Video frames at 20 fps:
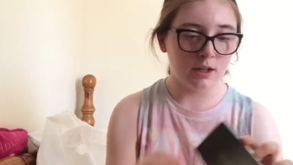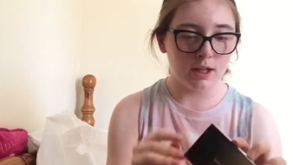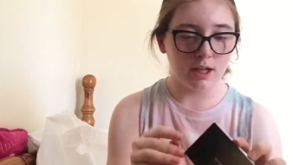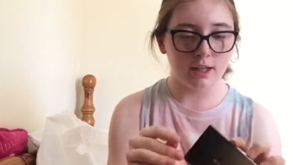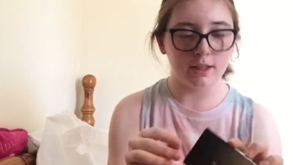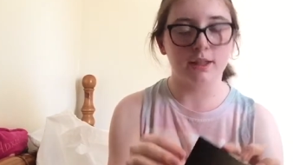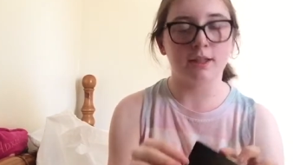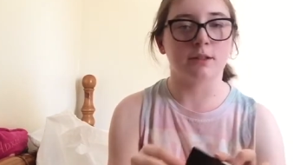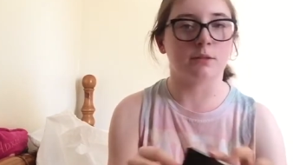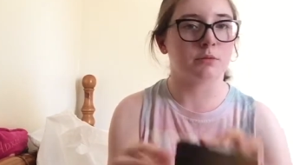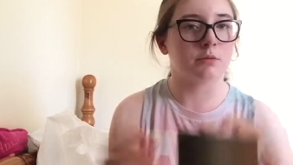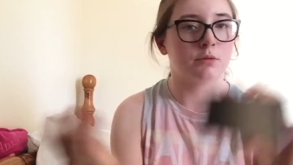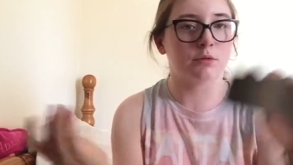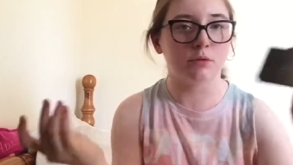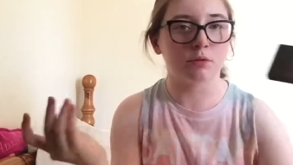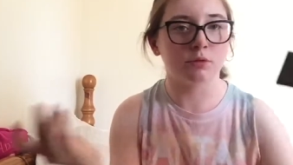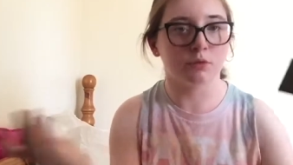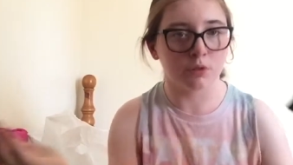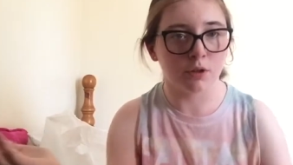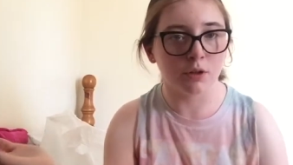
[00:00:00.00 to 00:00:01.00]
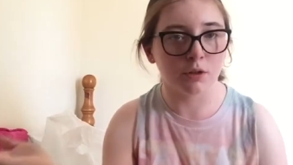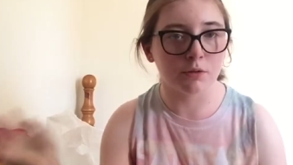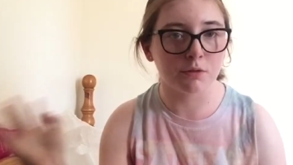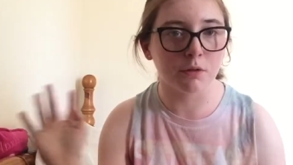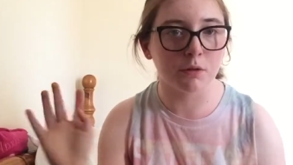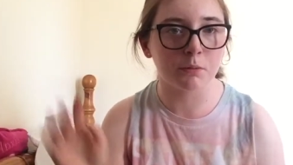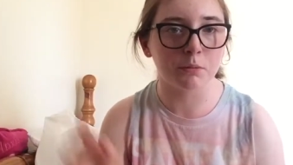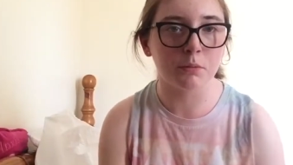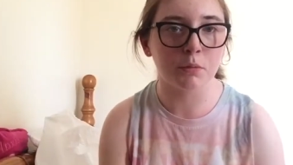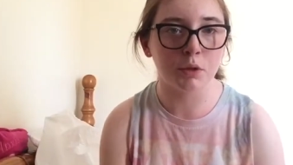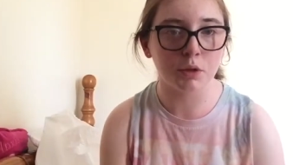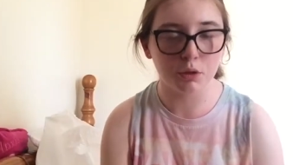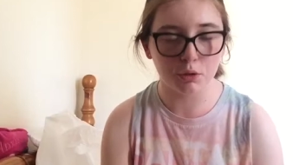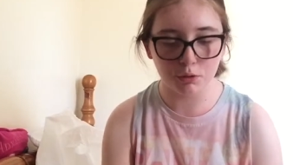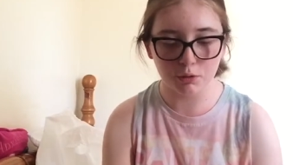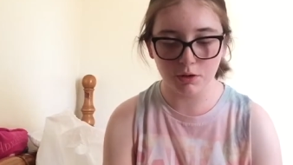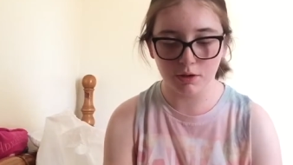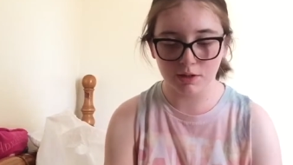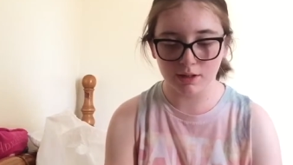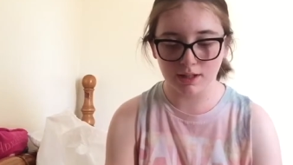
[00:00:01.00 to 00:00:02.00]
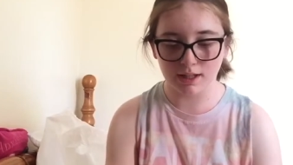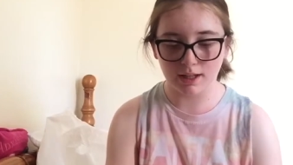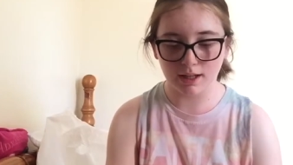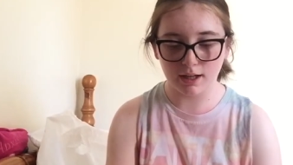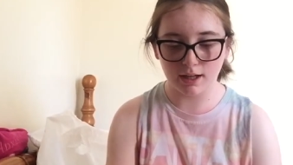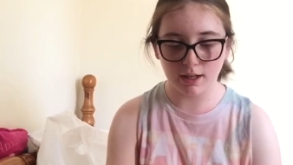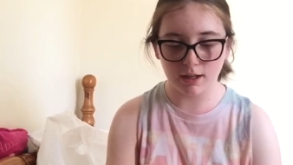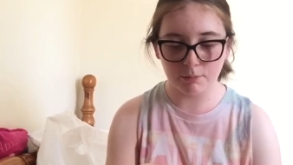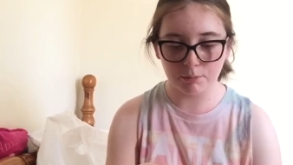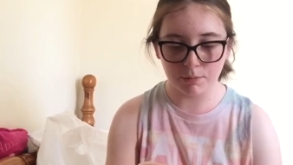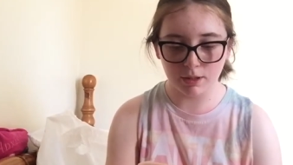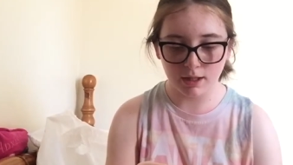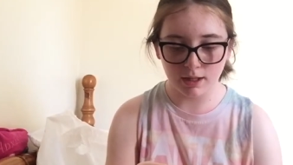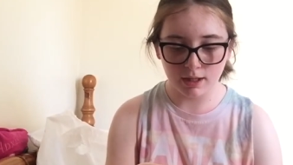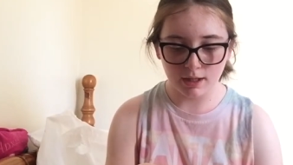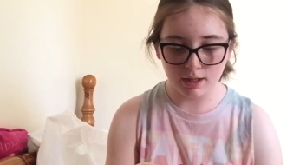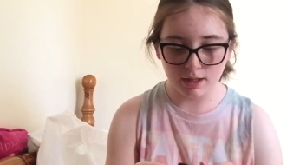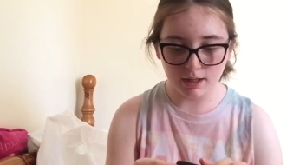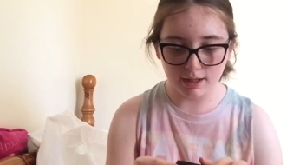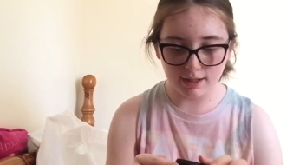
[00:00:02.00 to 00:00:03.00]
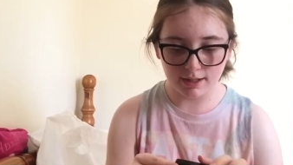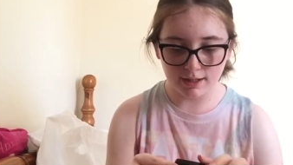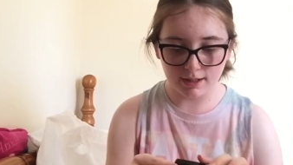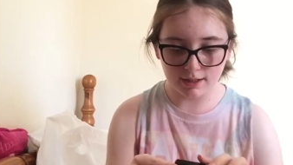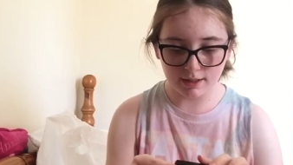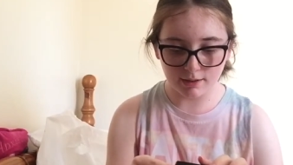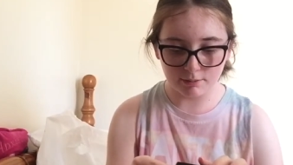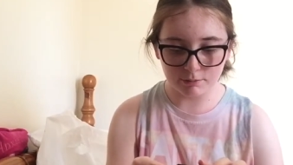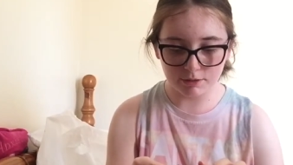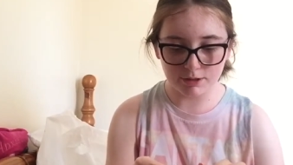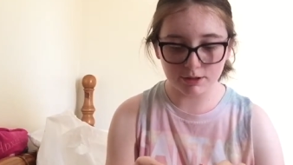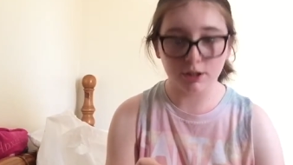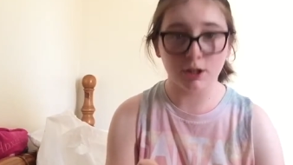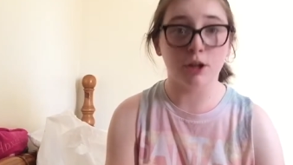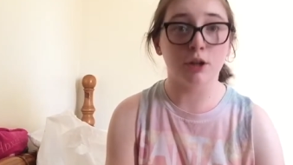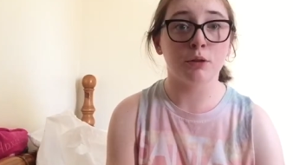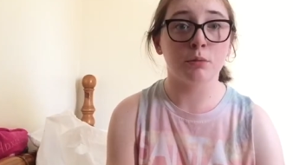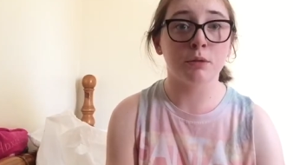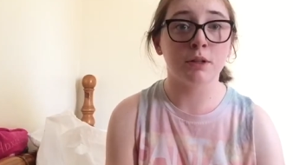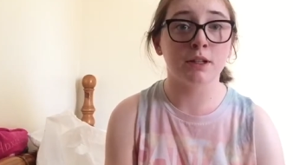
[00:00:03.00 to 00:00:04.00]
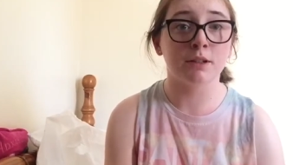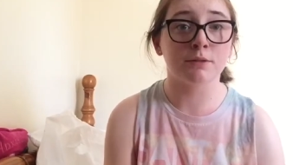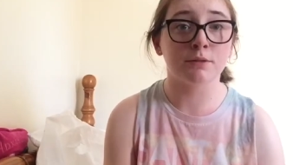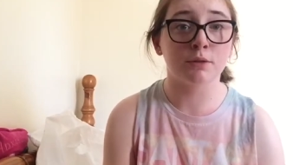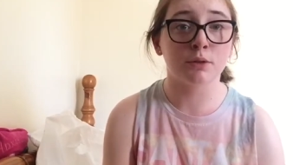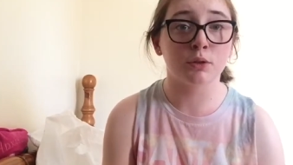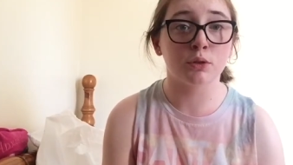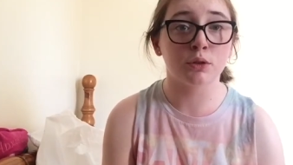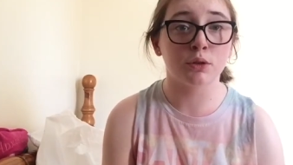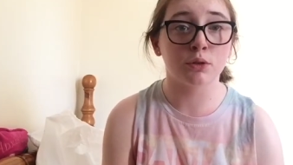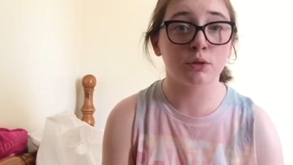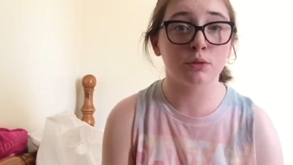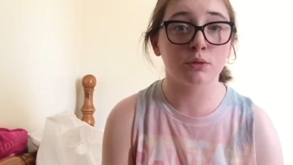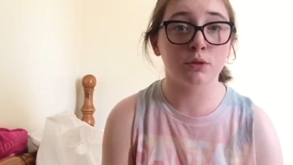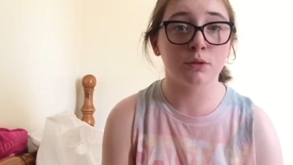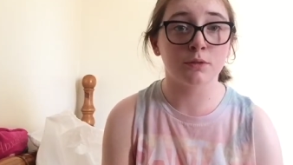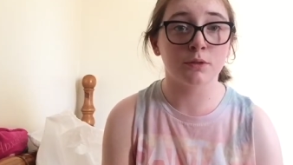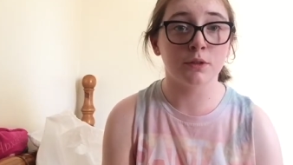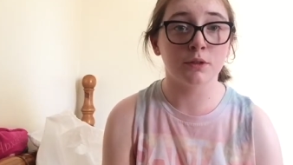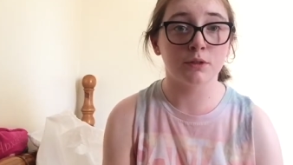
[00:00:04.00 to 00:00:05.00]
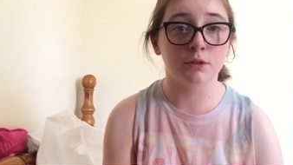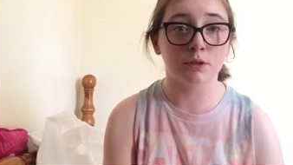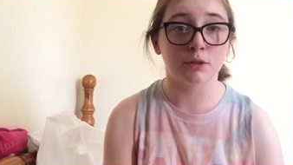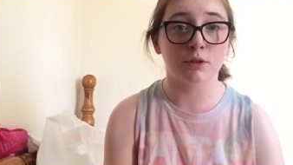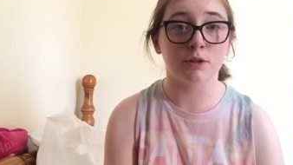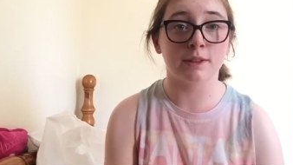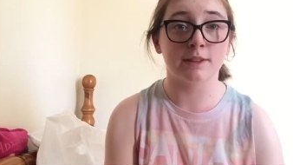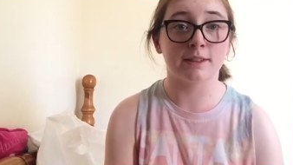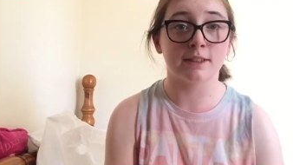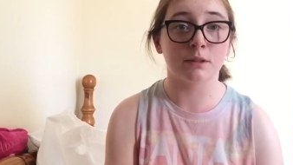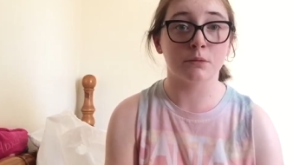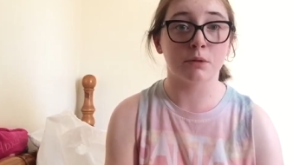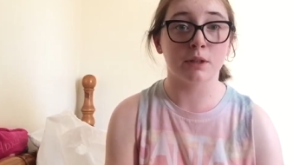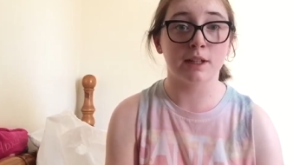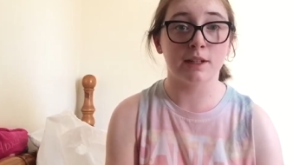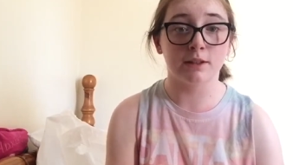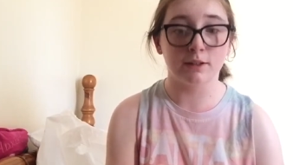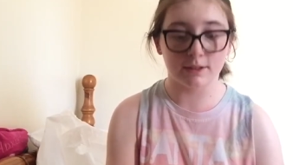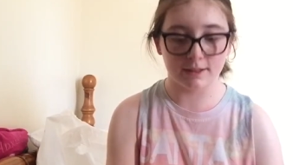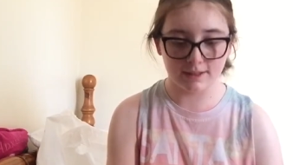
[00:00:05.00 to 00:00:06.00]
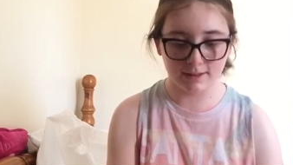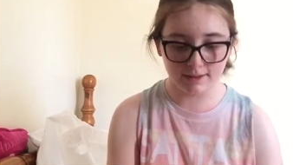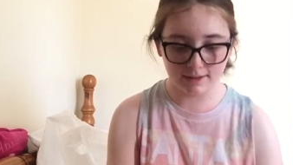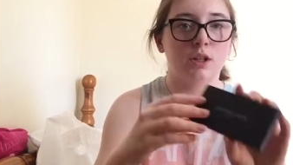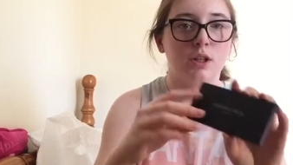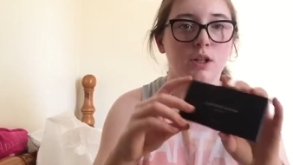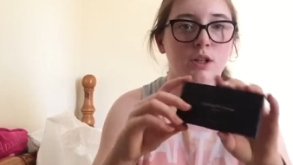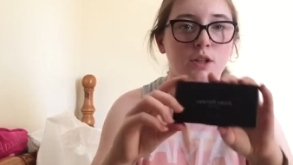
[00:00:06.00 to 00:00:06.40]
and this was also from New Look. Um, and I'm just going to open it for all of you so you can see what it looks like.